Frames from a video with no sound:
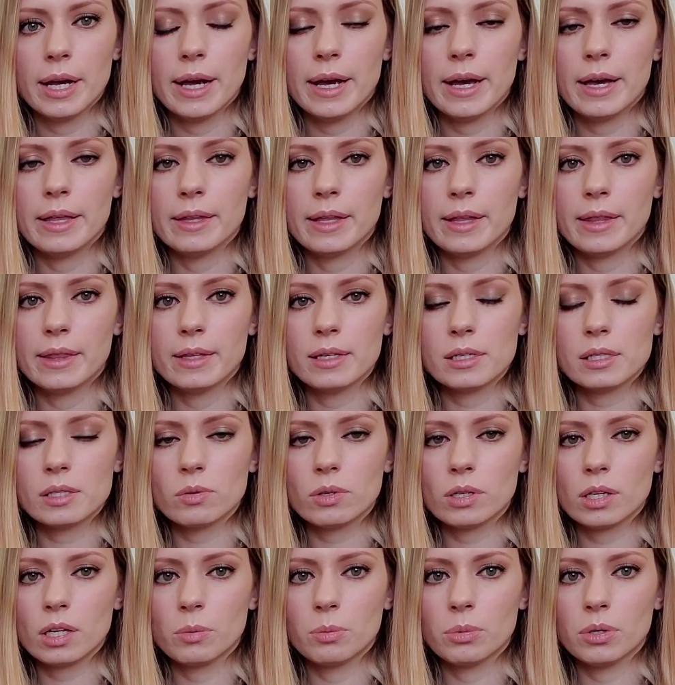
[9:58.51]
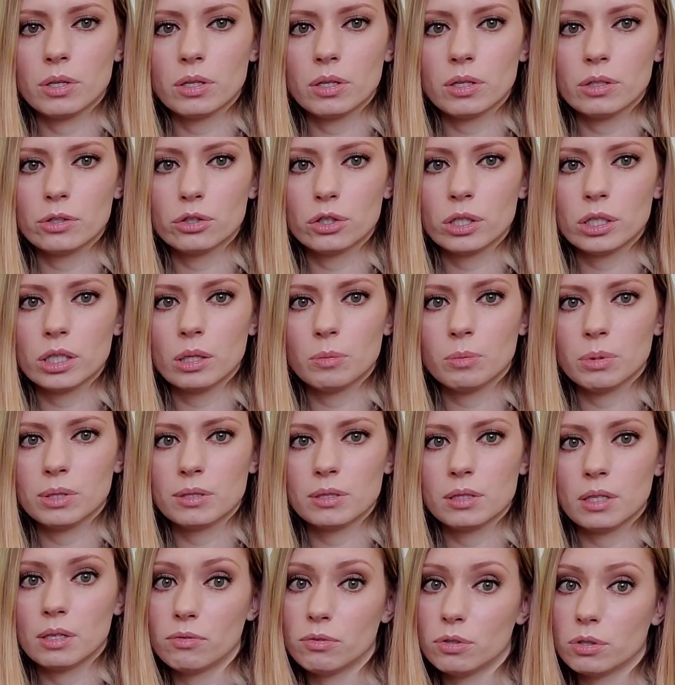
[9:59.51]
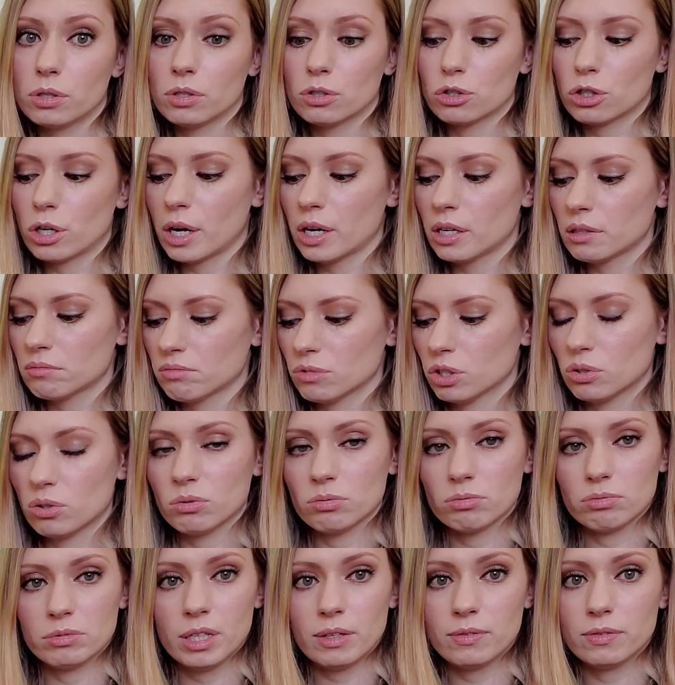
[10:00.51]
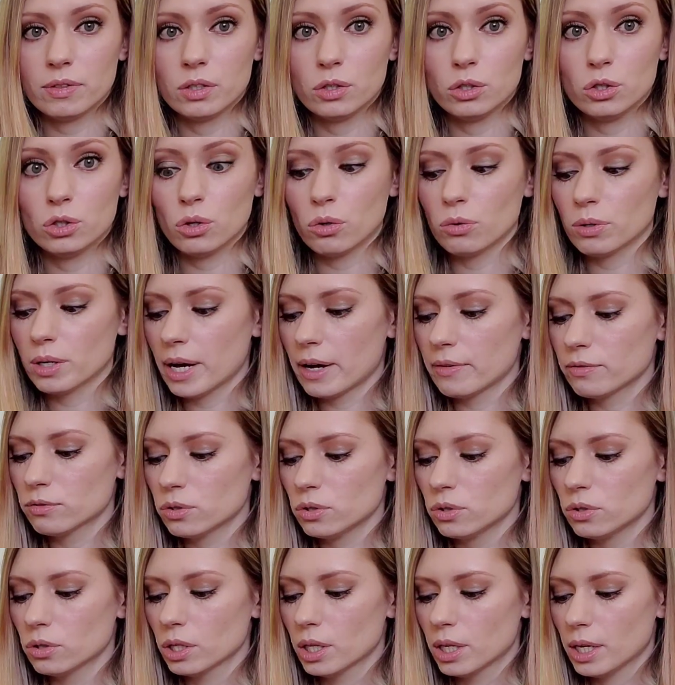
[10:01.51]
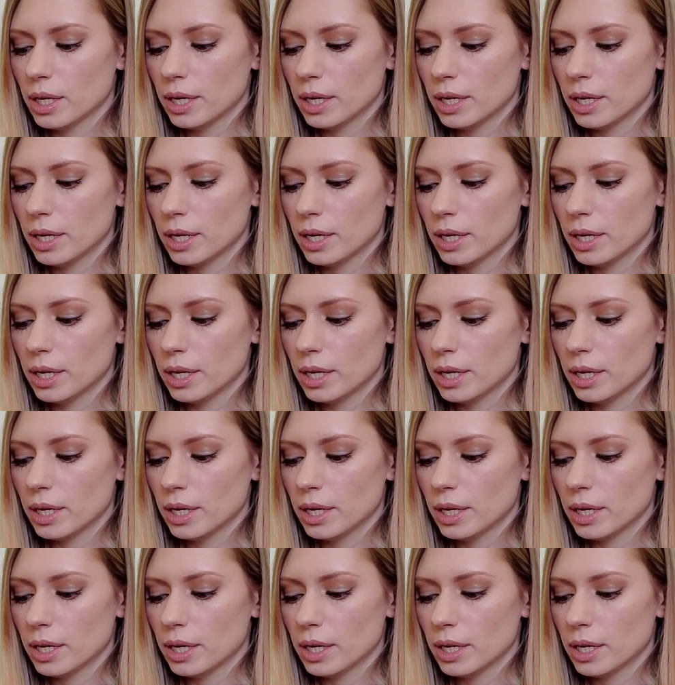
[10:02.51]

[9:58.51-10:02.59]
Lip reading: And then this one can be a little tricky, but see if you could try it. You definitely don't have to,